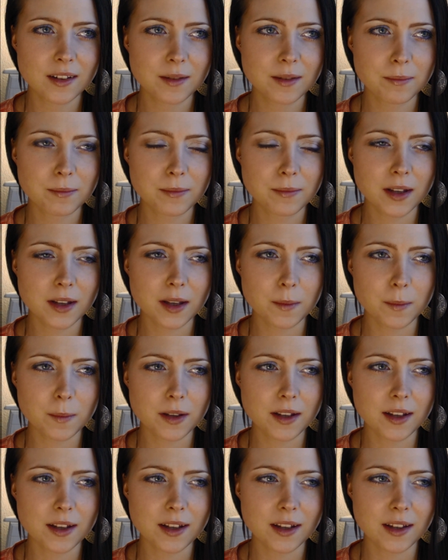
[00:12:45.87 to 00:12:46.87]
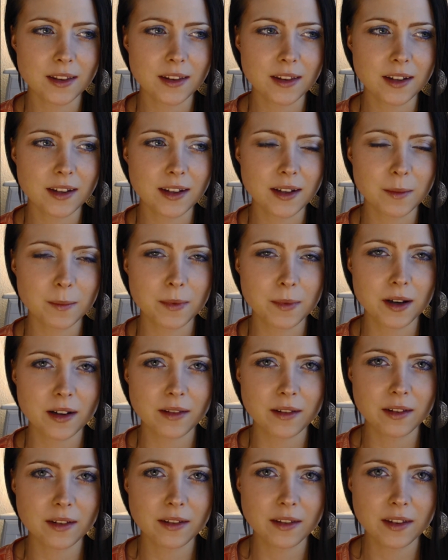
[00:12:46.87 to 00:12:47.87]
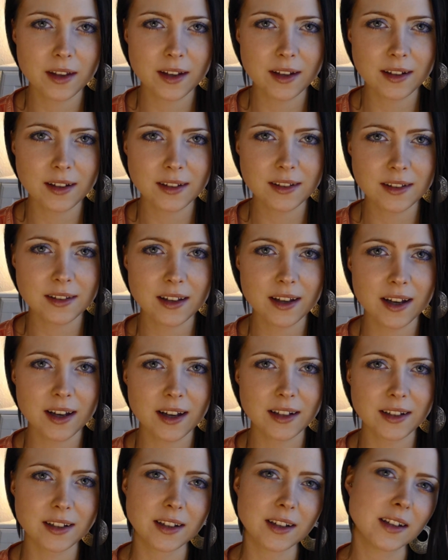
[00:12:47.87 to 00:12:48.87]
maybe think about the things that